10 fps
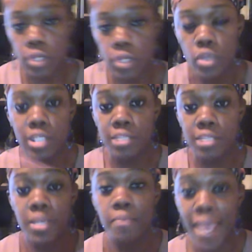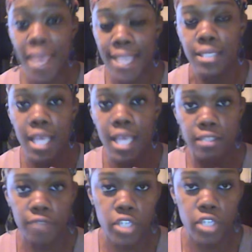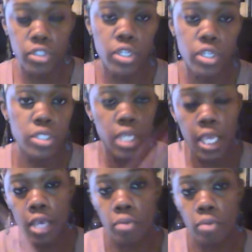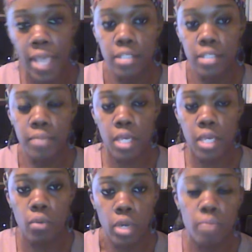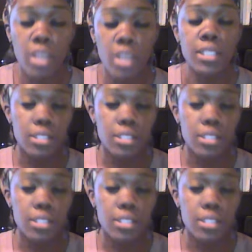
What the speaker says: And once it's been baked as a finished goods, it can't go back to being work in process.